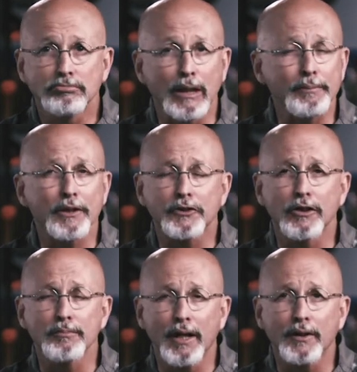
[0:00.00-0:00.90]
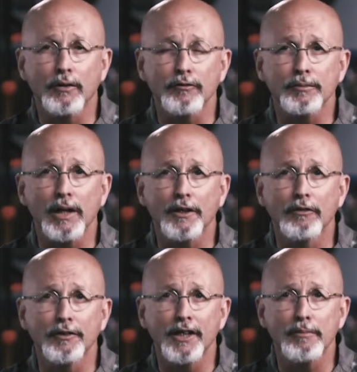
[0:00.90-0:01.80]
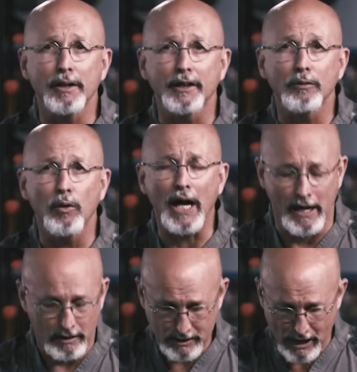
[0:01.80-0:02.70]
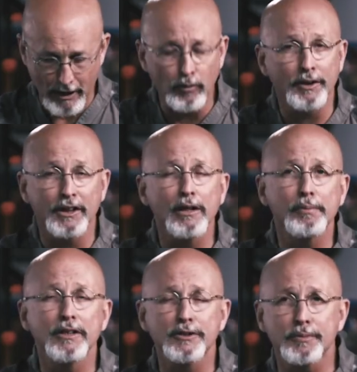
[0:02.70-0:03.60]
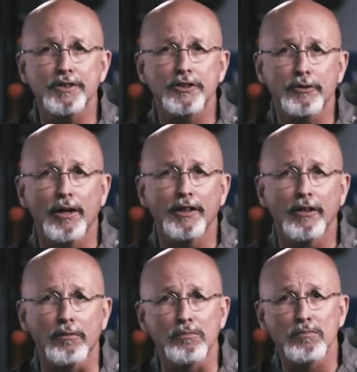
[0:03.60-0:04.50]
I'm not turning my hearing from God over to anybody. Why? Because I don't want to end up in this position right here.